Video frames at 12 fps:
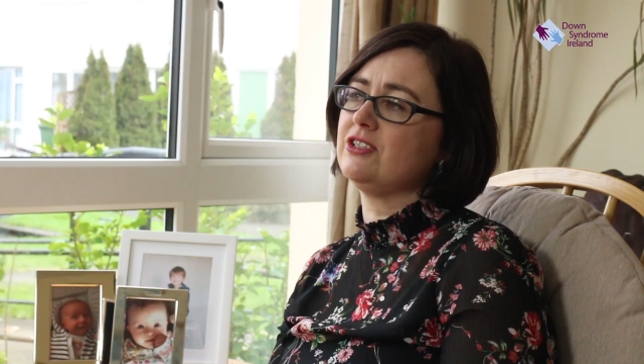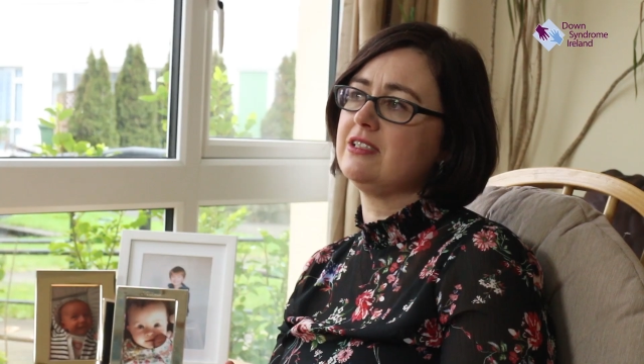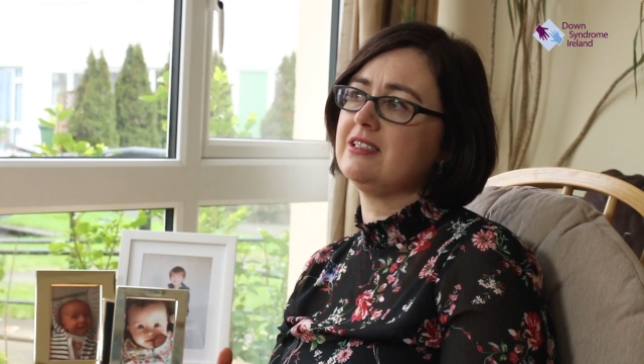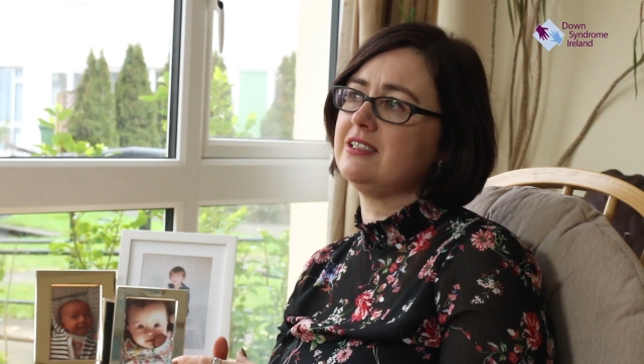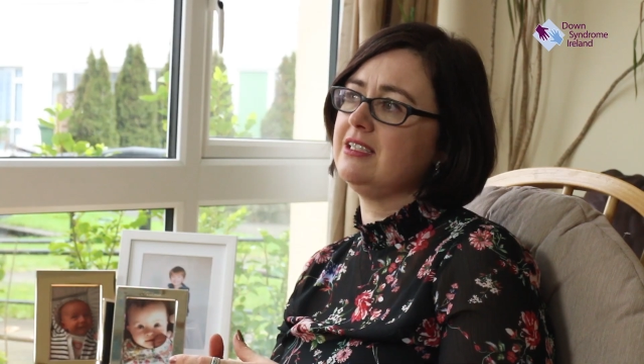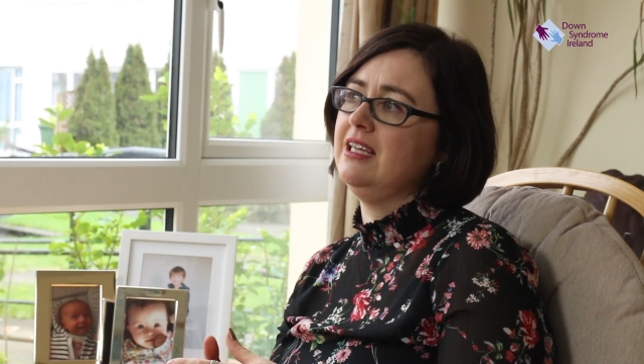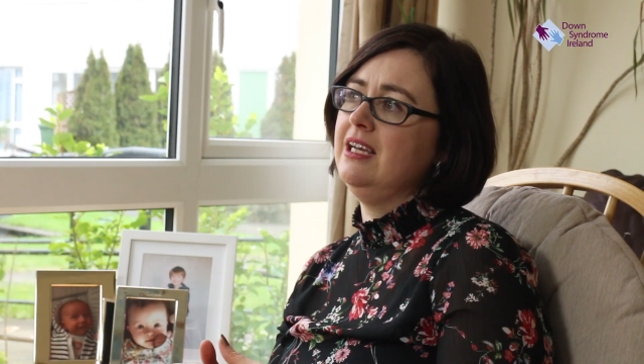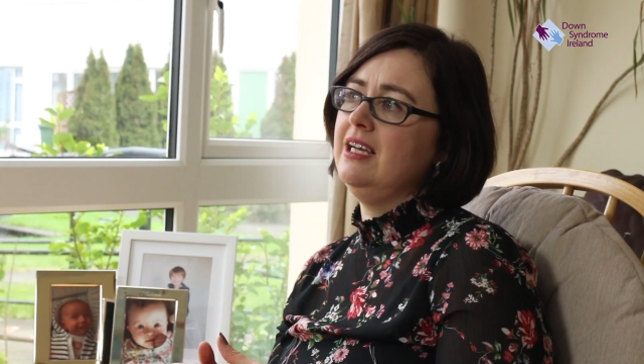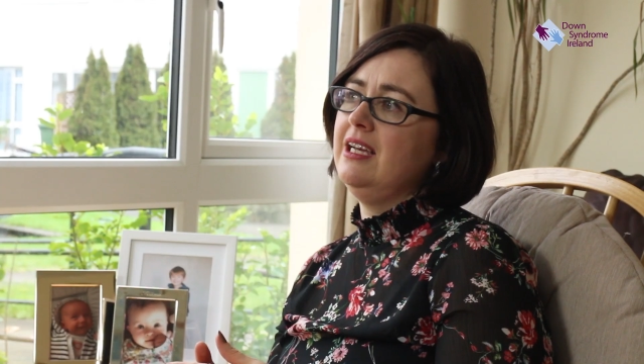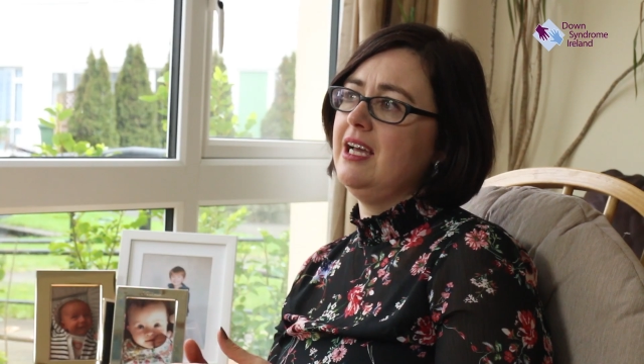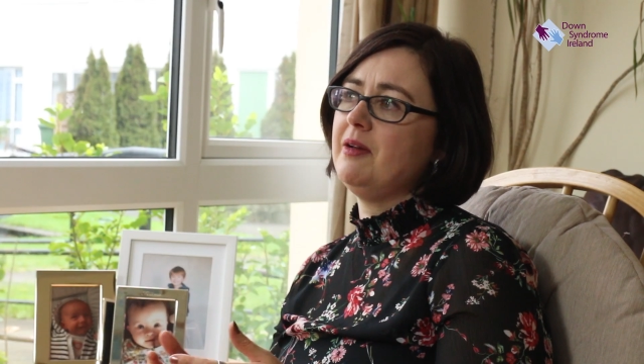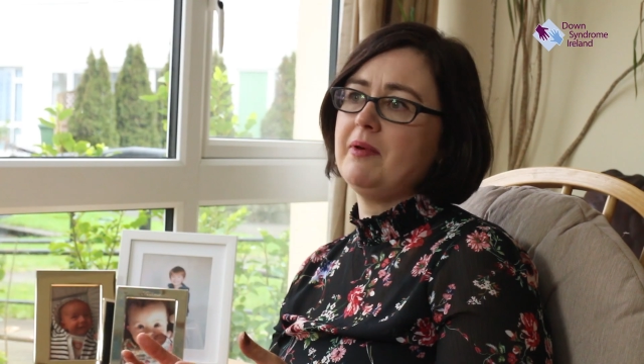just
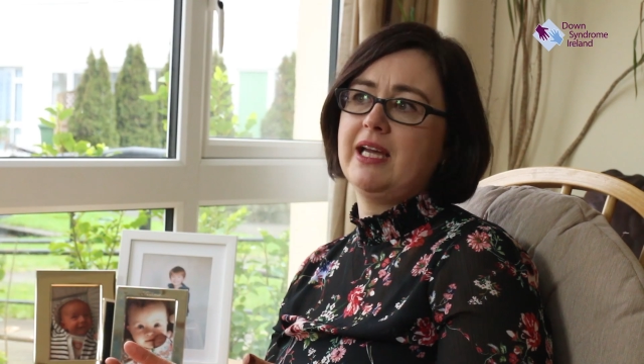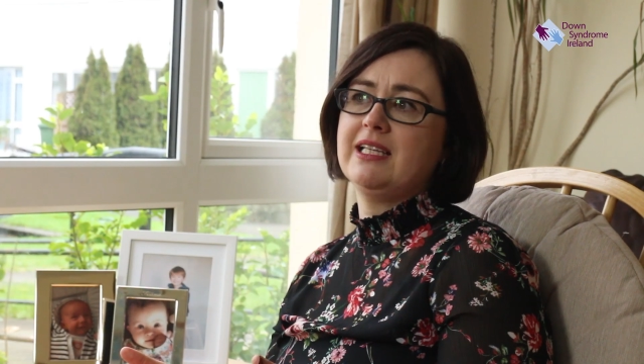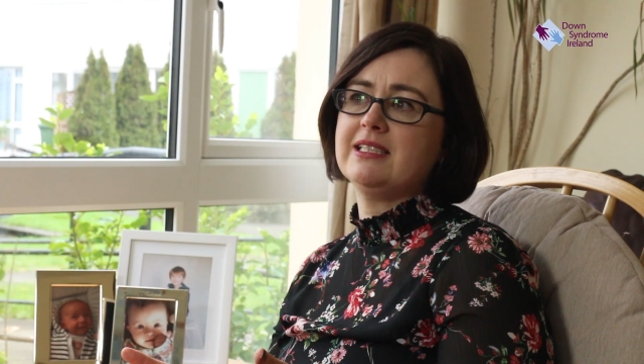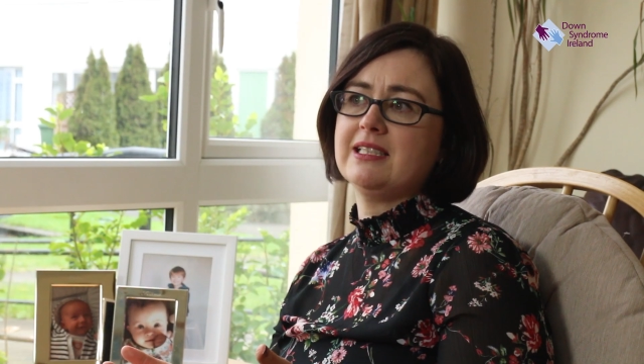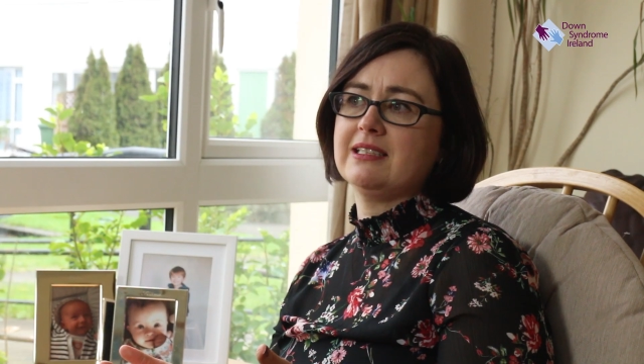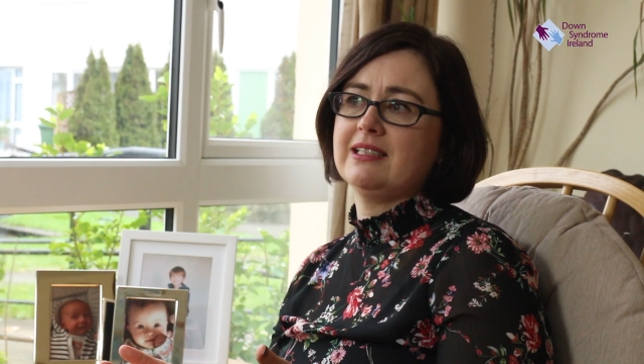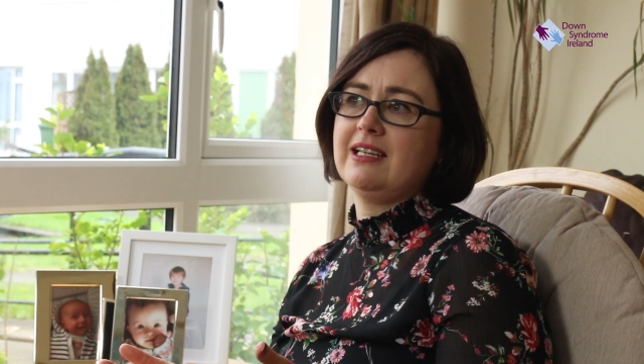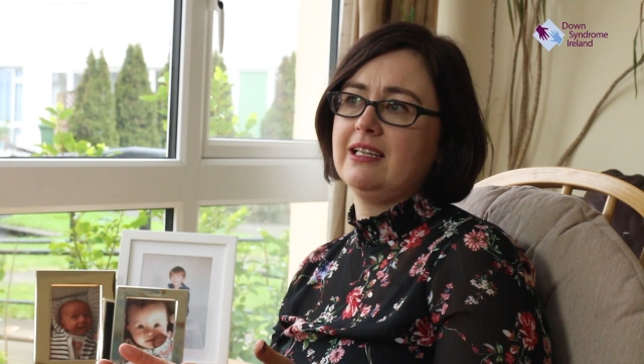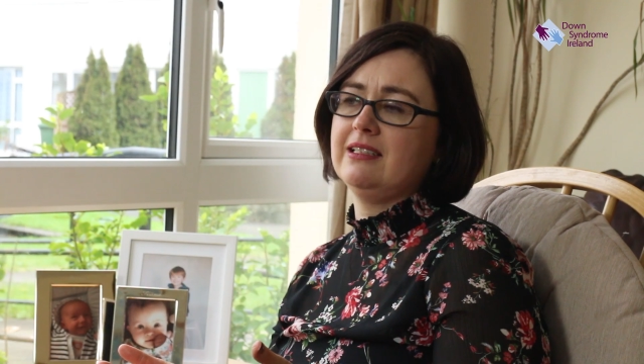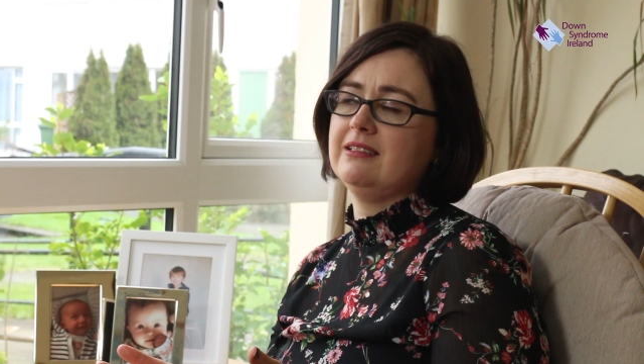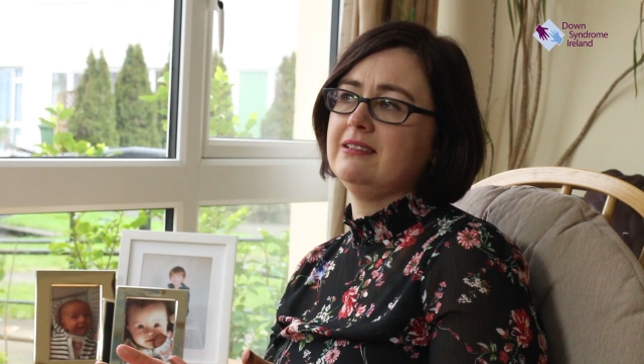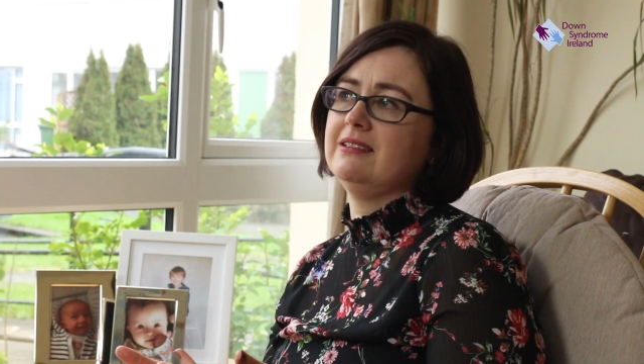amazing that
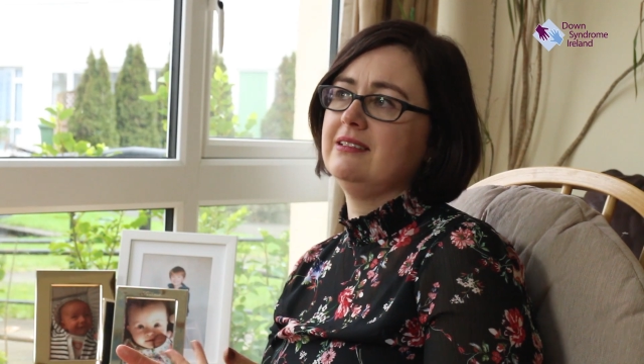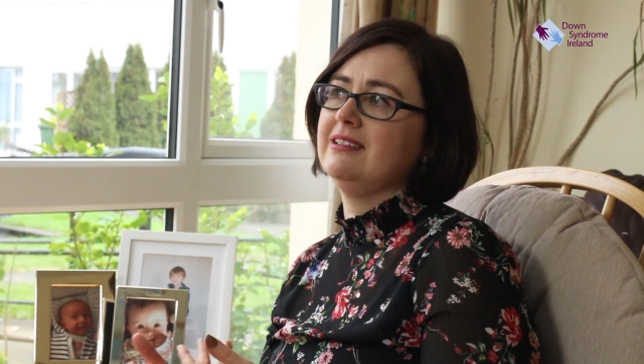I